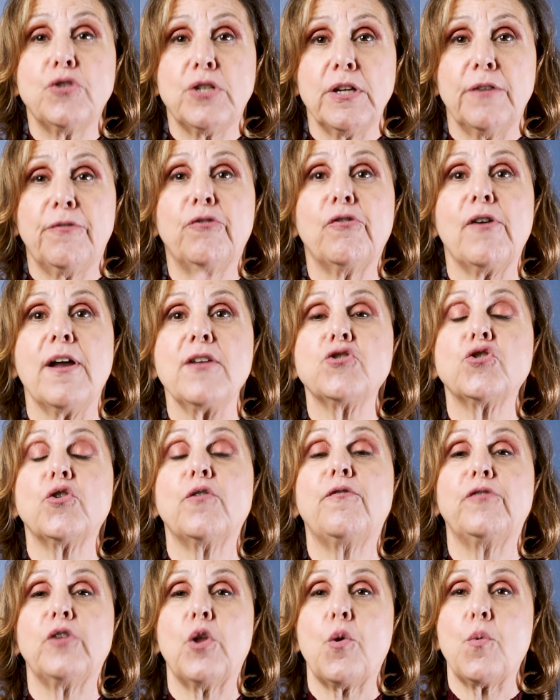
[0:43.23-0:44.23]

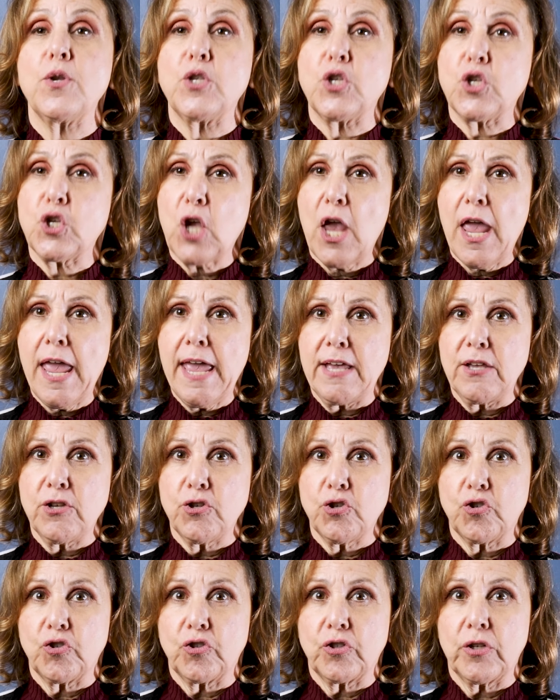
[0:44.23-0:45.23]
differential fluid
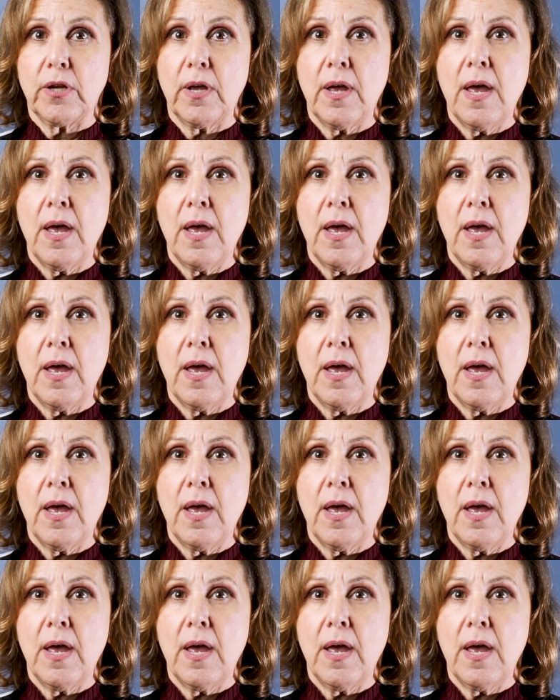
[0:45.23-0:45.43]
changed,